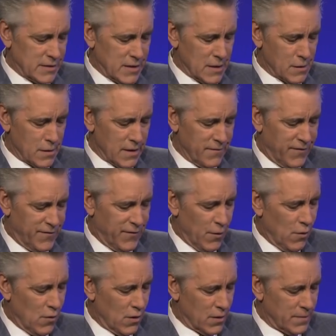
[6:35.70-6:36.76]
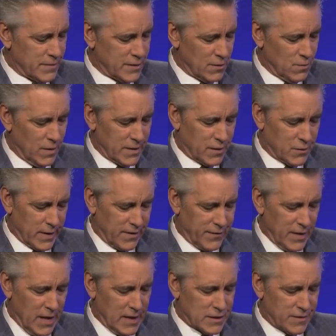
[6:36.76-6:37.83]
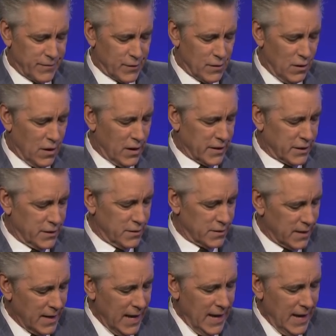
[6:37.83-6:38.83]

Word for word: theory of forms, what Greek philosopher argued